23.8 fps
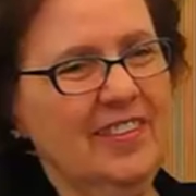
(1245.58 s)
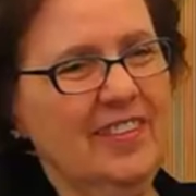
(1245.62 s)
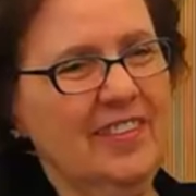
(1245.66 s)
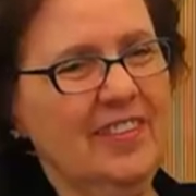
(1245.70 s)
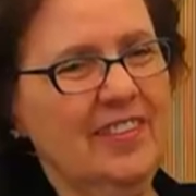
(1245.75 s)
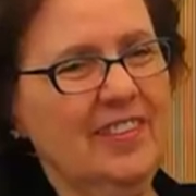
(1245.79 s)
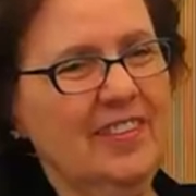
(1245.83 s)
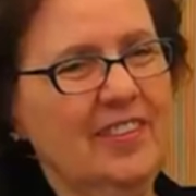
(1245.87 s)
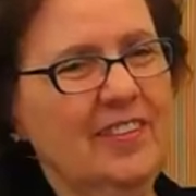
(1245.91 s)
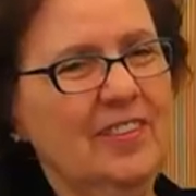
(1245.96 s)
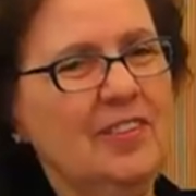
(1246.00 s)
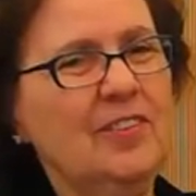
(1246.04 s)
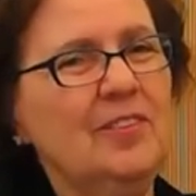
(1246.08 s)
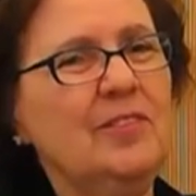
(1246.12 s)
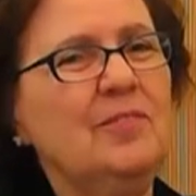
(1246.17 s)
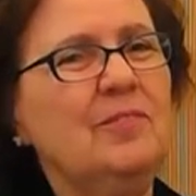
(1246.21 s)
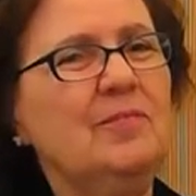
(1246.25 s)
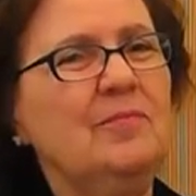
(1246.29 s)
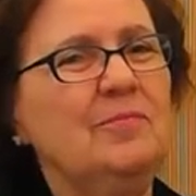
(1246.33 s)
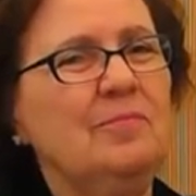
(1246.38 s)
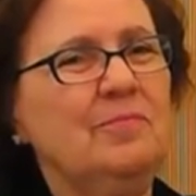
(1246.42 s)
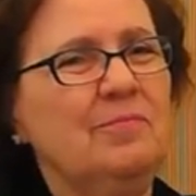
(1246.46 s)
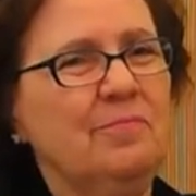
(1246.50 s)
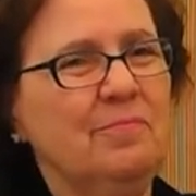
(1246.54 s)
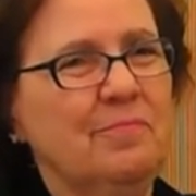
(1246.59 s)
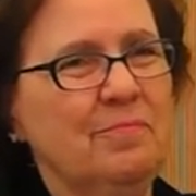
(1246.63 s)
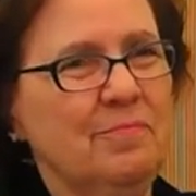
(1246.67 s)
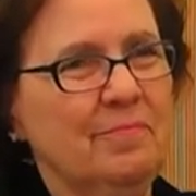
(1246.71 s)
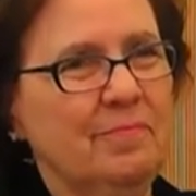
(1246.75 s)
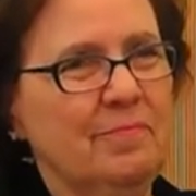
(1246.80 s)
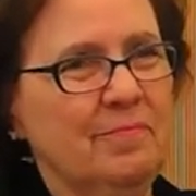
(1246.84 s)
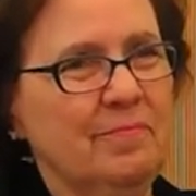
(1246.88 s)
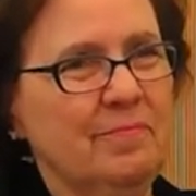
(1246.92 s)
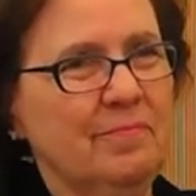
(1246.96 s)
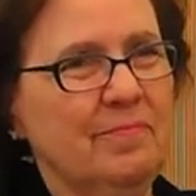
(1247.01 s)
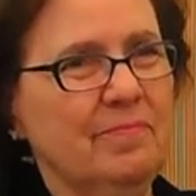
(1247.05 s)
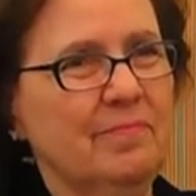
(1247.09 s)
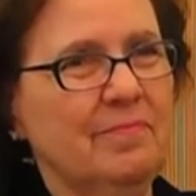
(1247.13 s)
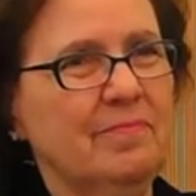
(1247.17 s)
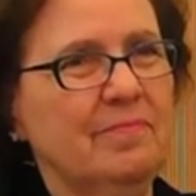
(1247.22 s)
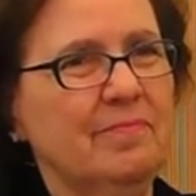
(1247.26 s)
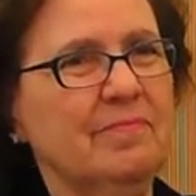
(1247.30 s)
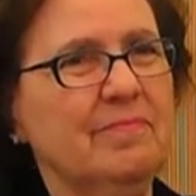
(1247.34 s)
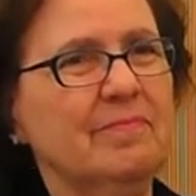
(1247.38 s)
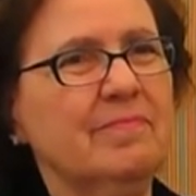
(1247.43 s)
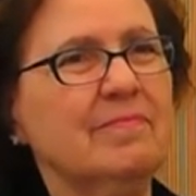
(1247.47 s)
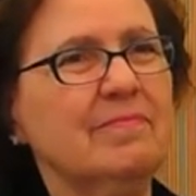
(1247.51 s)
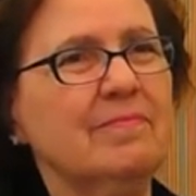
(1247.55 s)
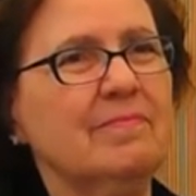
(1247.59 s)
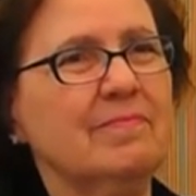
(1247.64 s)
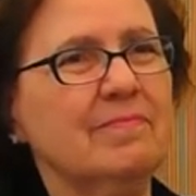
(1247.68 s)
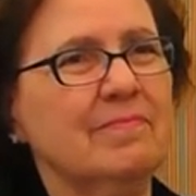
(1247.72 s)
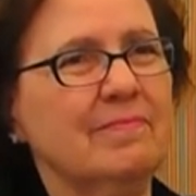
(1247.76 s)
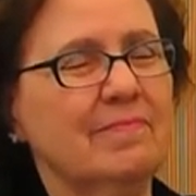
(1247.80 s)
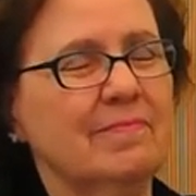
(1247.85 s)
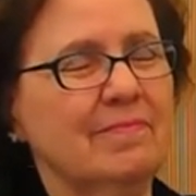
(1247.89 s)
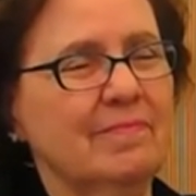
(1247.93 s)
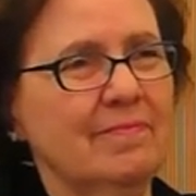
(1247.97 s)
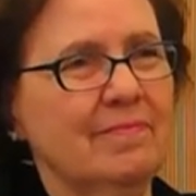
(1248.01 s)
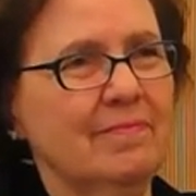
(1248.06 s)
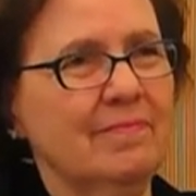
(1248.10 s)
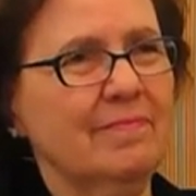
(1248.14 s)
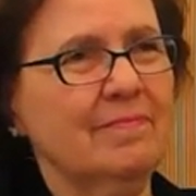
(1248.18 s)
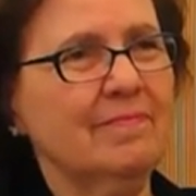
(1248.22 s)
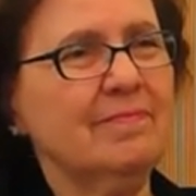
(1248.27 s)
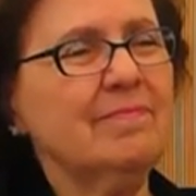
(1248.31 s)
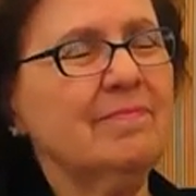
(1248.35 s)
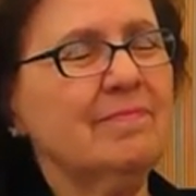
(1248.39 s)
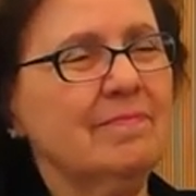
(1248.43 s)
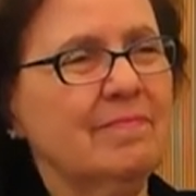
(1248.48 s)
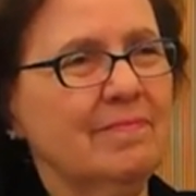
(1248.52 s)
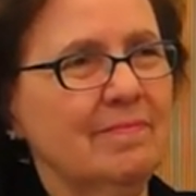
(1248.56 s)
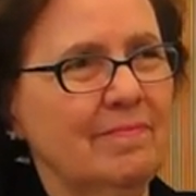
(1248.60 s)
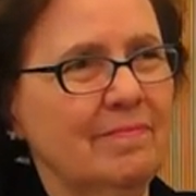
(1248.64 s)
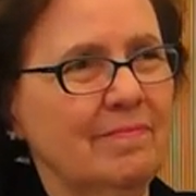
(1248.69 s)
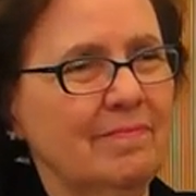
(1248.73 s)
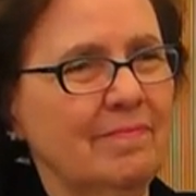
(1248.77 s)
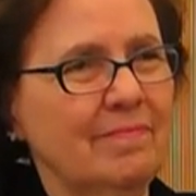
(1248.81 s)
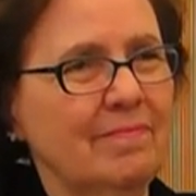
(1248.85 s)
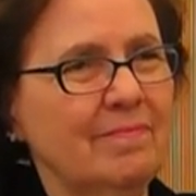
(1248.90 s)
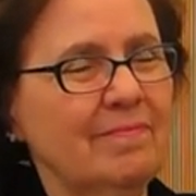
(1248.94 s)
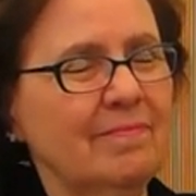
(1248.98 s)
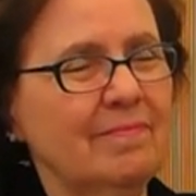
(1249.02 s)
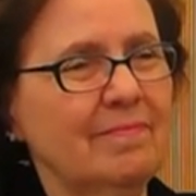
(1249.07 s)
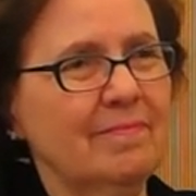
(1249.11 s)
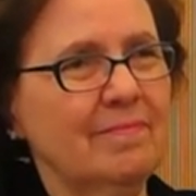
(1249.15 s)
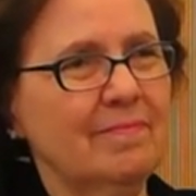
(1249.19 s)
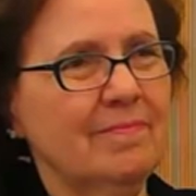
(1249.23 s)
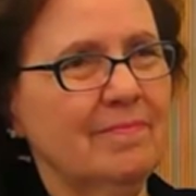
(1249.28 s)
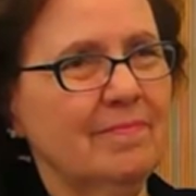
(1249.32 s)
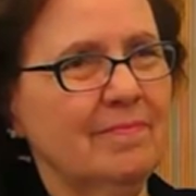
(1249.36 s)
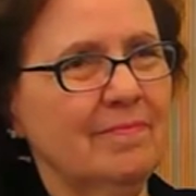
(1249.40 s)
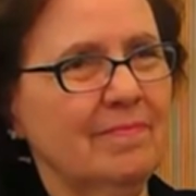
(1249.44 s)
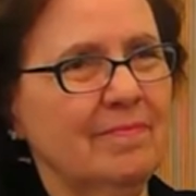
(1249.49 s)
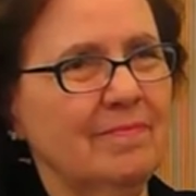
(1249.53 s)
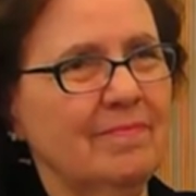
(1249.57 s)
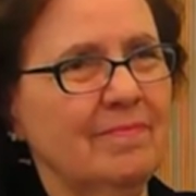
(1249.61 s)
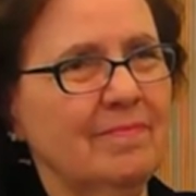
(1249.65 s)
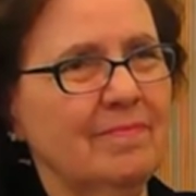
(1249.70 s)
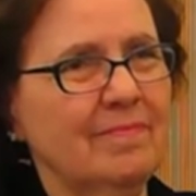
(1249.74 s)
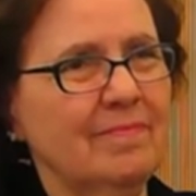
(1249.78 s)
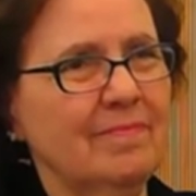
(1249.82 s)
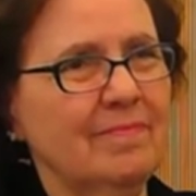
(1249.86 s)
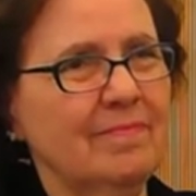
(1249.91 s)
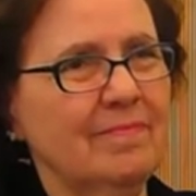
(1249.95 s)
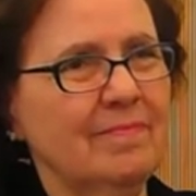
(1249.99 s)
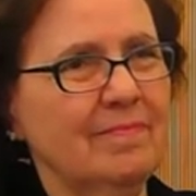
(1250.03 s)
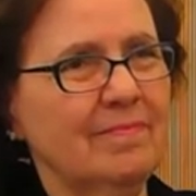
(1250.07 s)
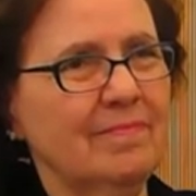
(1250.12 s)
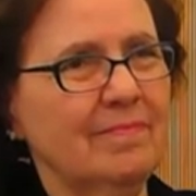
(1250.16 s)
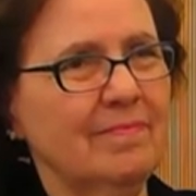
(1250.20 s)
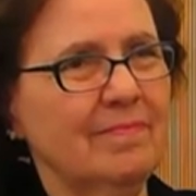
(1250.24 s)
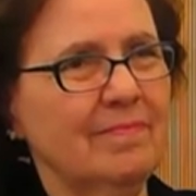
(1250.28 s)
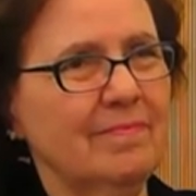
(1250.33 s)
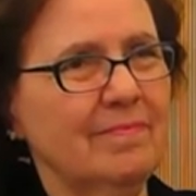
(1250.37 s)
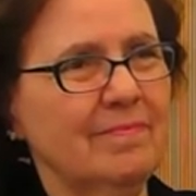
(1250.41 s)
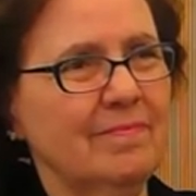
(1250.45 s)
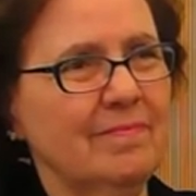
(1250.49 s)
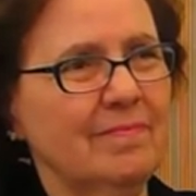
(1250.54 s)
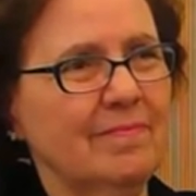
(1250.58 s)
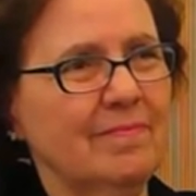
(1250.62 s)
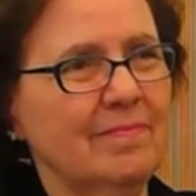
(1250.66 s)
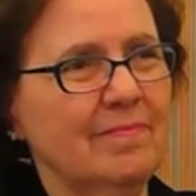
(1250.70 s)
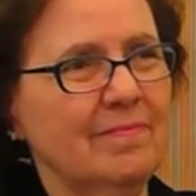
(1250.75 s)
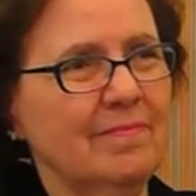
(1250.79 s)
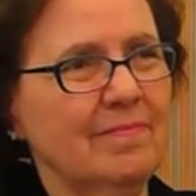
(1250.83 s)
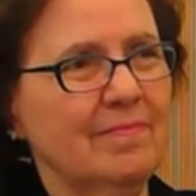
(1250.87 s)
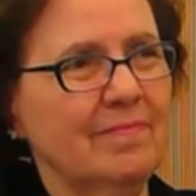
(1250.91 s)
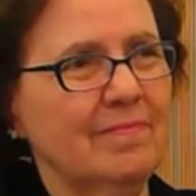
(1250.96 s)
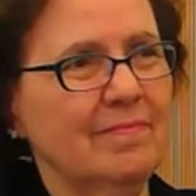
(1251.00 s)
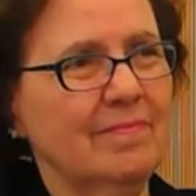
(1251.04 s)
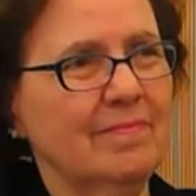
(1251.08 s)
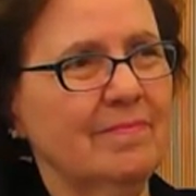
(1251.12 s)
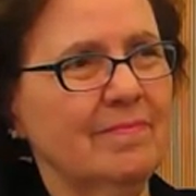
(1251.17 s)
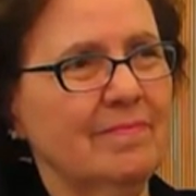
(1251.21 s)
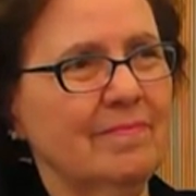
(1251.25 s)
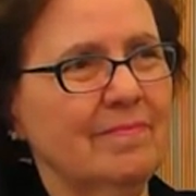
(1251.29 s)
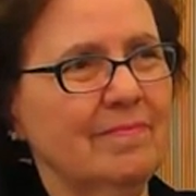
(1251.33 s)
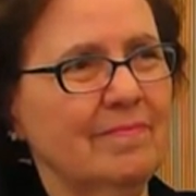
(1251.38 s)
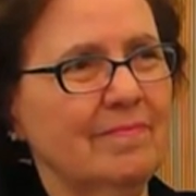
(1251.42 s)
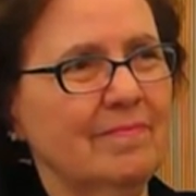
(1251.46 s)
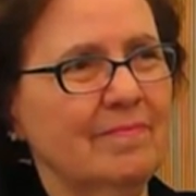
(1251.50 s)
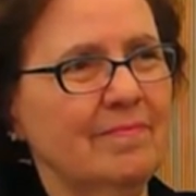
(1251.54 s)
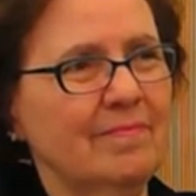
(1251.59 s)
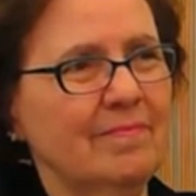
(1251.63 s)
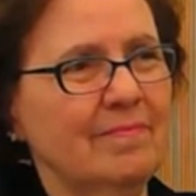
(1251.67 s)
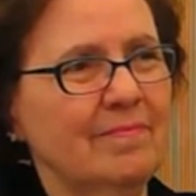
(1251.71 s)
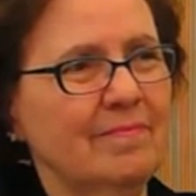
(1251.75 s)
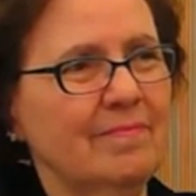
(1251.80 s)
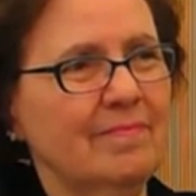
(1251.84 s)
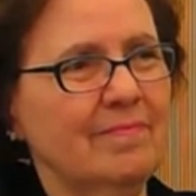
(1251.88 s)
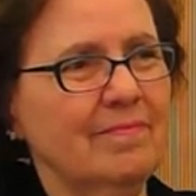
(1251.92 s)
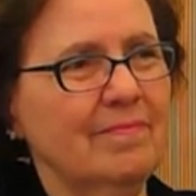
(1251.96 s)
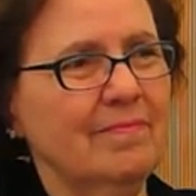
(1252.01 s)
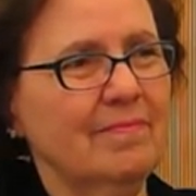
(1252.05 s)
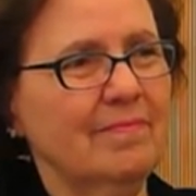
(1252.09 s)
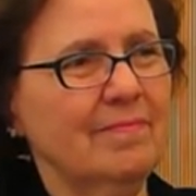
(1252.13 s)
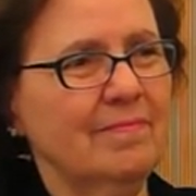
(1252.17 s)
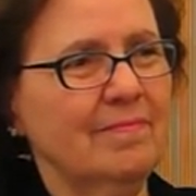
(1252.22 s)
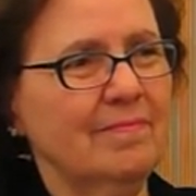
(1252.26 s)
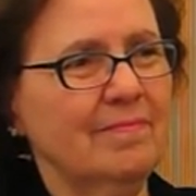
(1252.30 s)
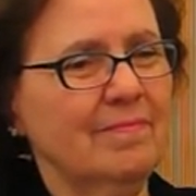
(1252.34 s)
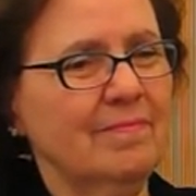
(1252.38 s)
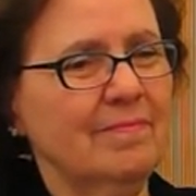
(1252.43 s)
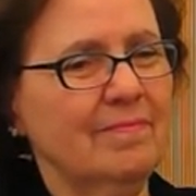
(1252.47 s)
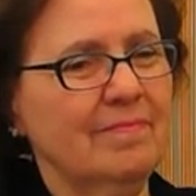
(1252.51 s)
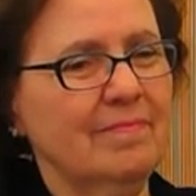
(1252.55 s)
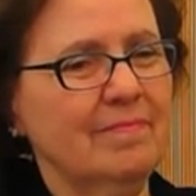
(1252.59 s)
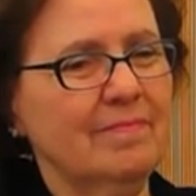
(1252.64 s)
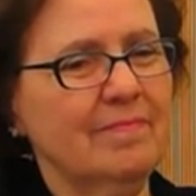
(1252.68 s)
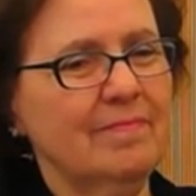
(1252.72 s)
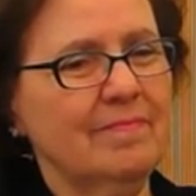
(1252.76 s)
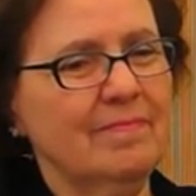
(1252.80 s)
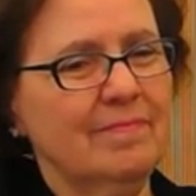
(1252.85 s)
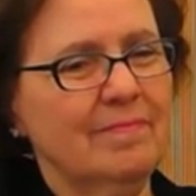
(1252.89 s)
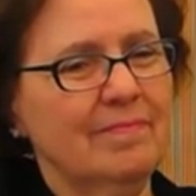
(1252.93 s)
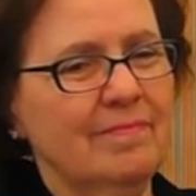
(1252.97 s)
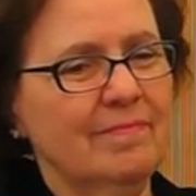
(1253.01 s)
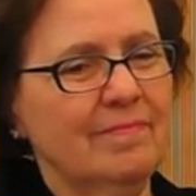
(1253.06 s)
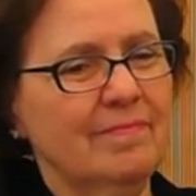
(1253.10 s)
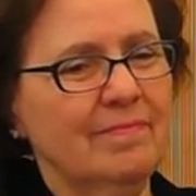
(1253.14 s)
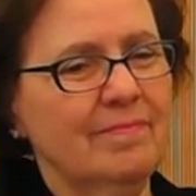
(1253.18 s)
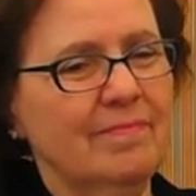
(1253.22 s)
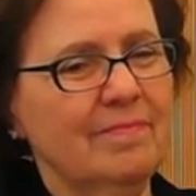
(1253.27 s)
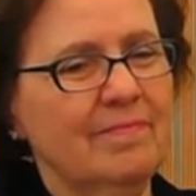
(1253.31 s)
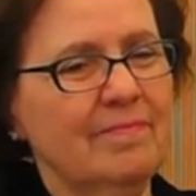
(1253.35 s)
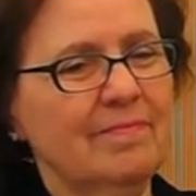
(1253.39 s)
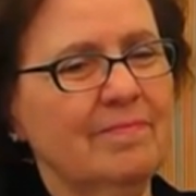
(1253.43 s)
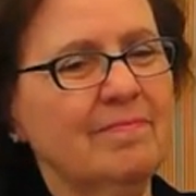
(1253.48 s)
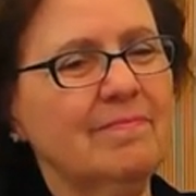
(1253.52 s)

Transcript: (silent)